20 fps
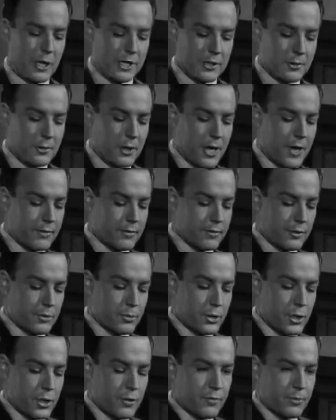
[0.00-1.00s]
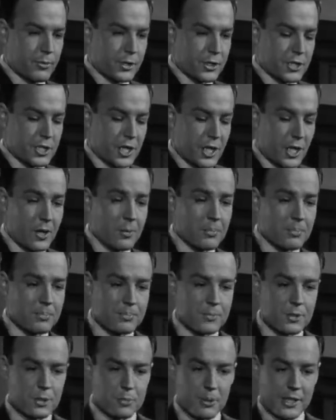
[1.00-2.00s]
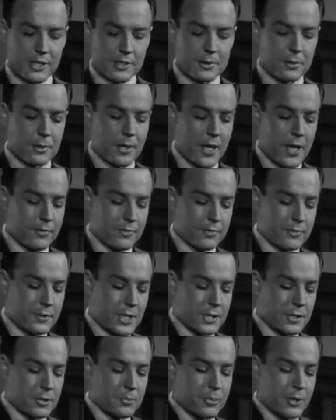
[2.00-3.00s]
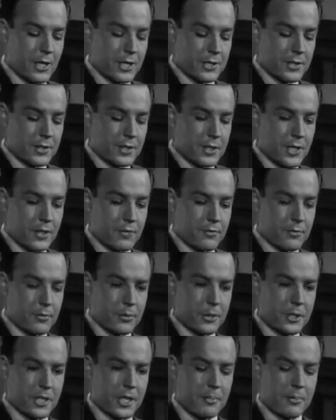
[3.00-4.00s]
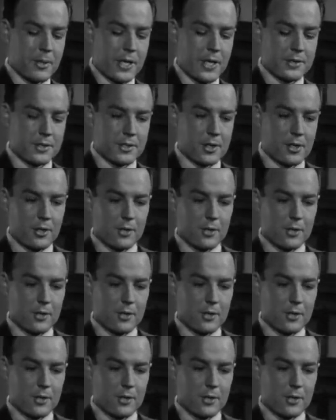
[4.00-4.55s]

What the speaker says: Spectrograph of some dirt from the tunnel. Spectrograph of dust deposits taken from the dead man's